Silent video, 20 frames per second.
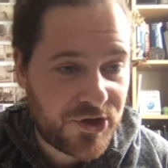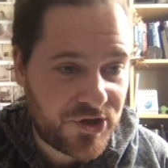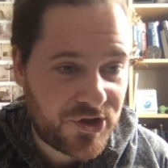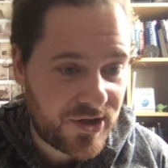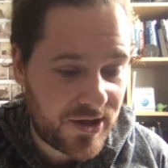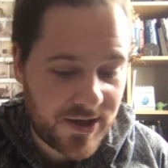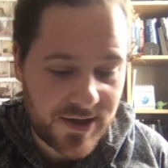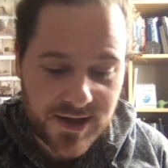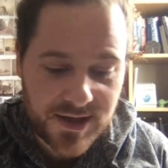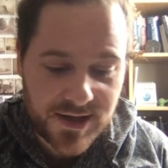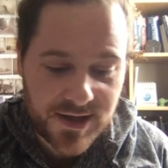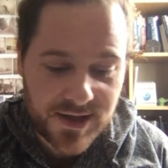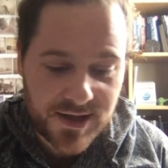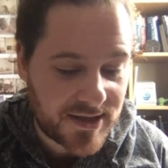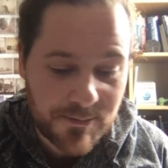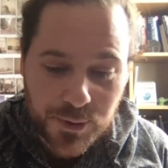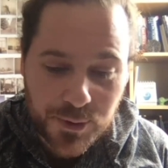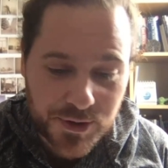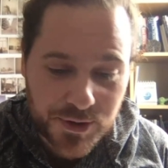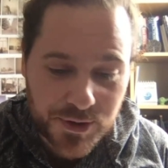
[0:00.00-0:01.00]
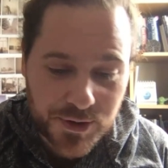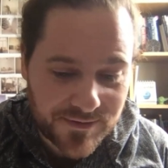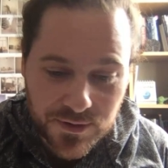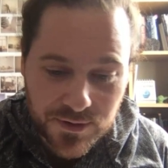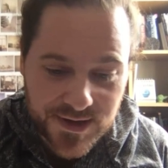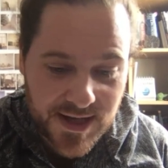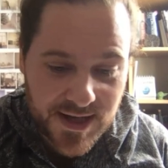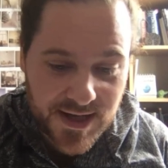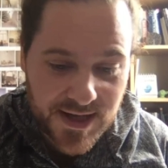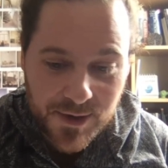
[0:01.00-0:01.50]
which at some point, of
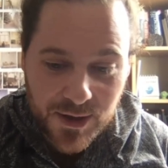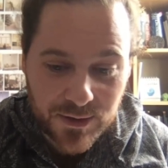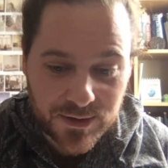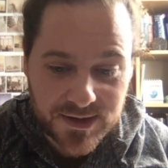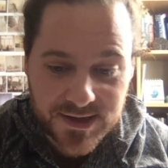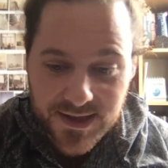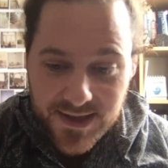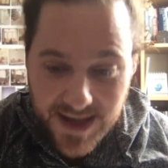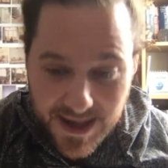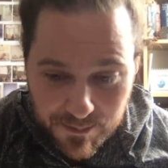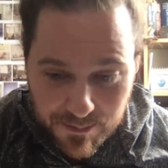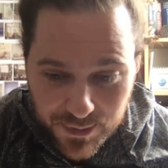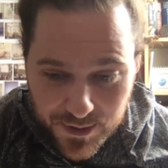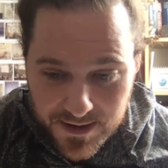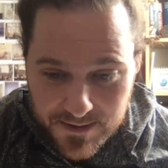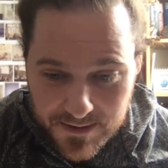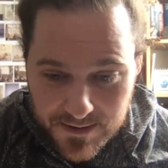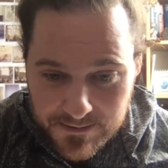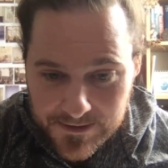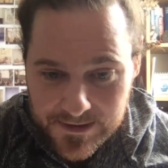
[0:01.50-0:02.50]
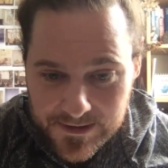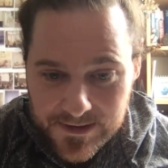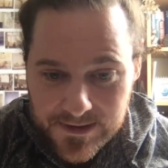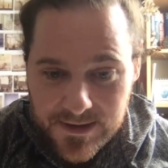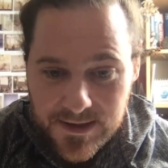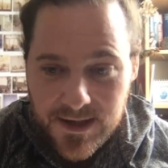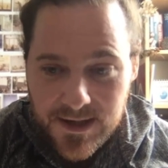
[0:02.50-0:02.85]
course, led me on to Lepra,